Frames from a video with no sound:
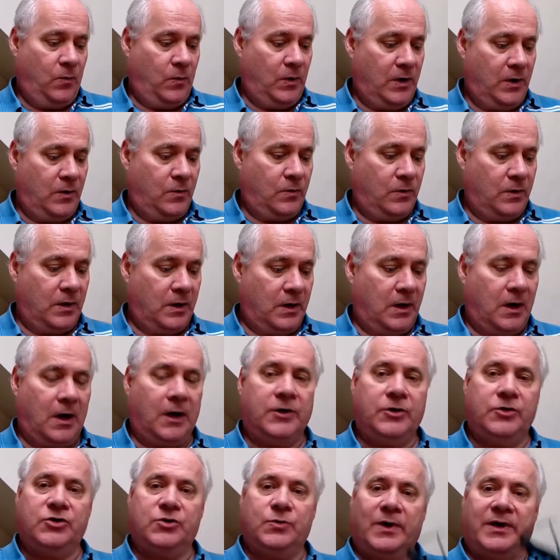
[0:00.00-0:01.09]
Well, I
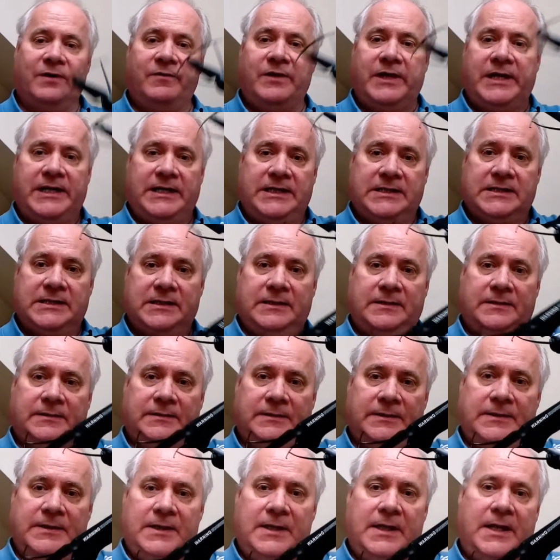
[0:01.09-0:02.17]
use one of these.
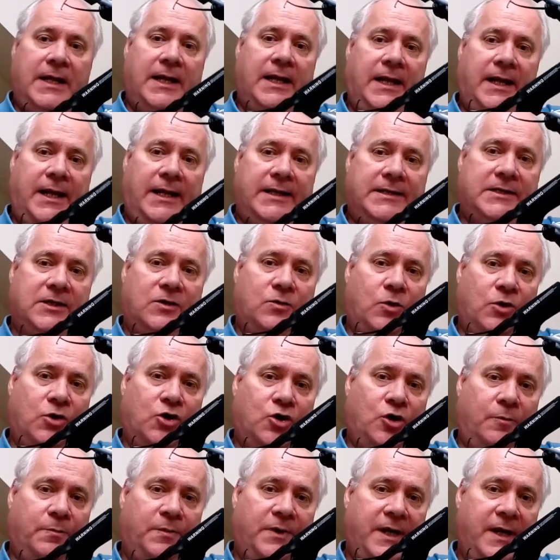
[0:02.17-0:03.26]
It's a
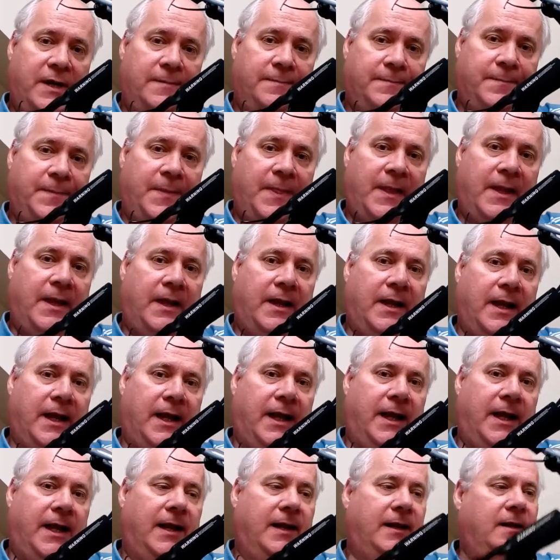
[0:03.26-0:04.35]
quadcopter
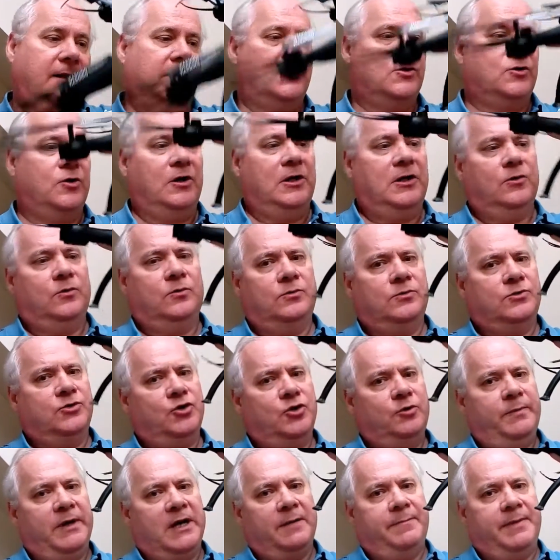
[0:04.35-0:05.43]
and it's got a little
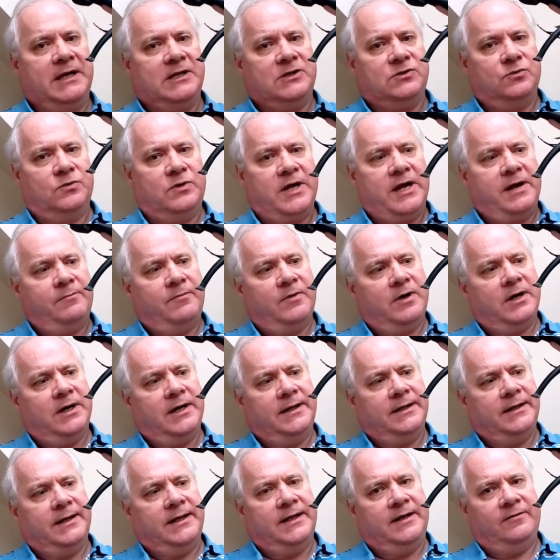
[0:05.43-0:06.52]
2 megapixel camera
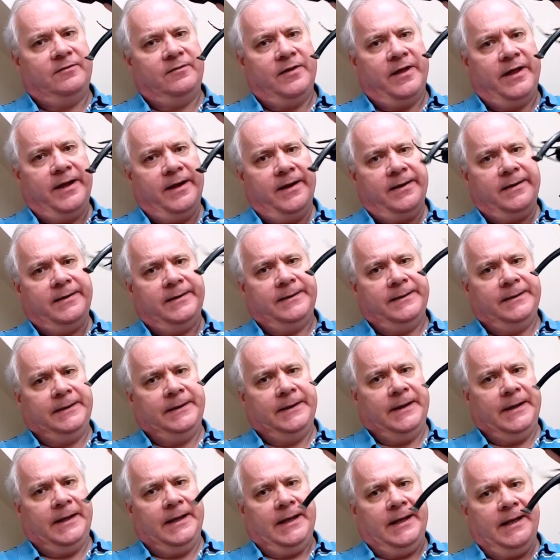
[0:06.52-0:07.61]
underneath there,
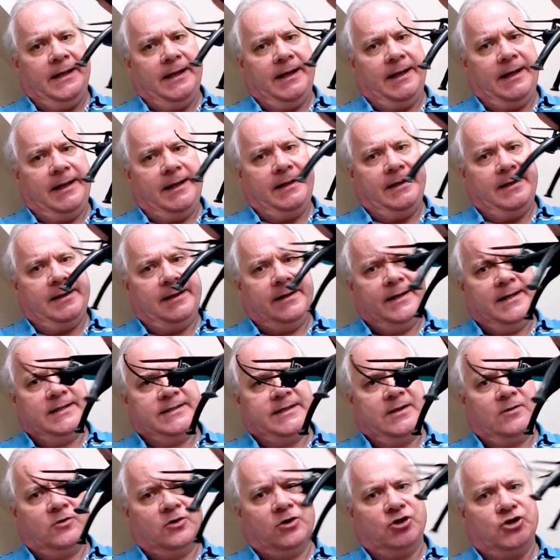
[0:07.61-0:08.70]
and that's
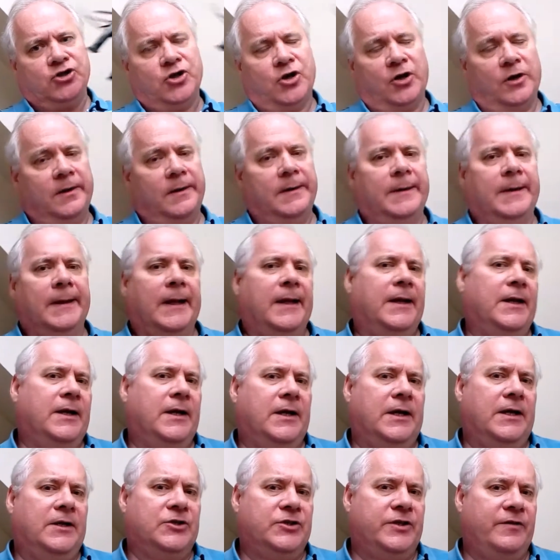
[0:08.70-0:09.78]
how I got the shot.
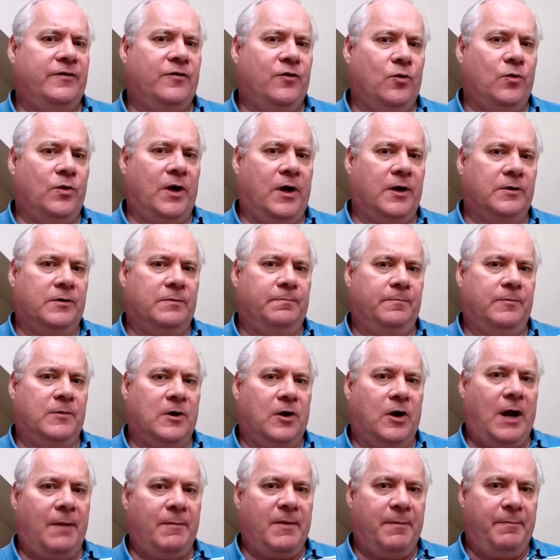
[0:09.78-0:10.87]
She thought that I'd
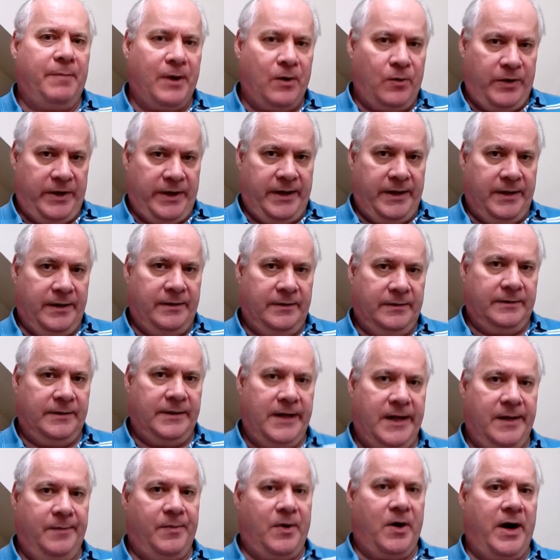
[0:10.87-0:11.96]
climbed a building
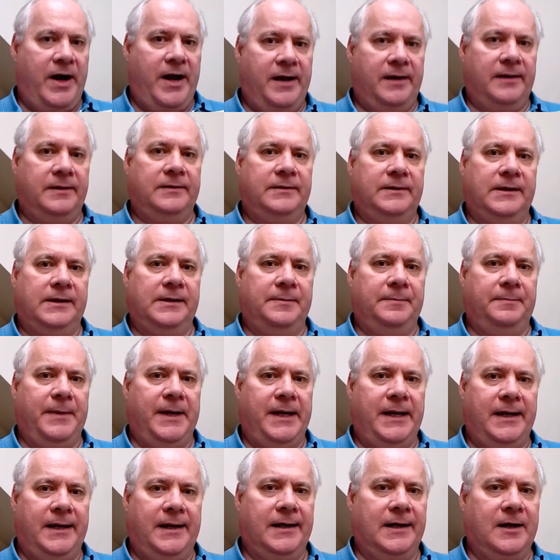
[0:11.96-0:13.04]
nearby.
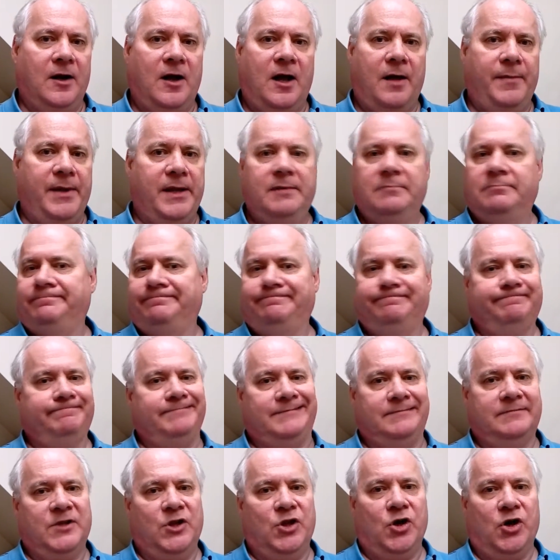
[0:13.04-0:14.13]
Me and climbing,
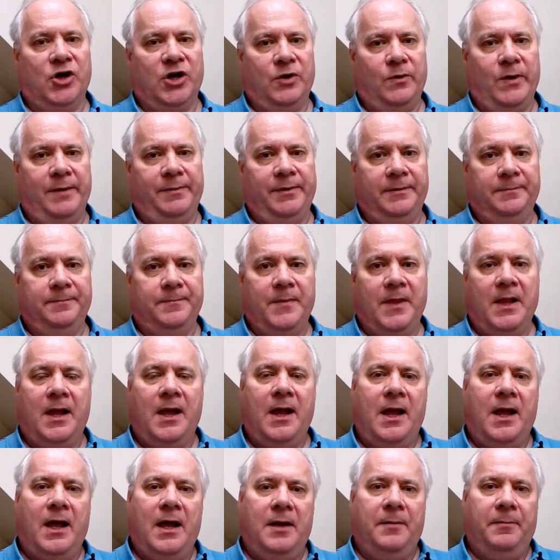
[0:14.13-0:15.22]
not going to happen.
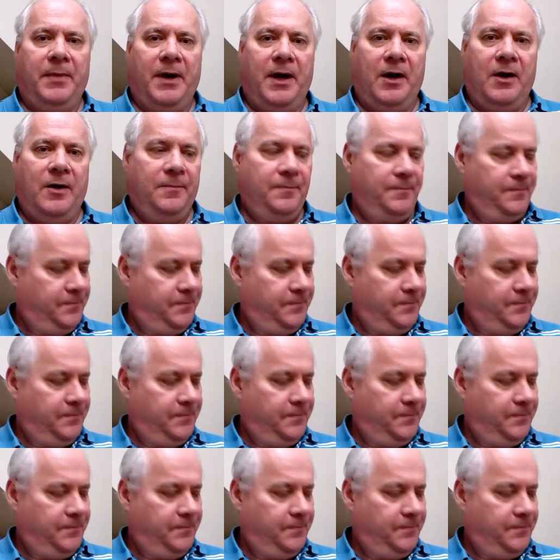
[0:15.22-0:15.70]
But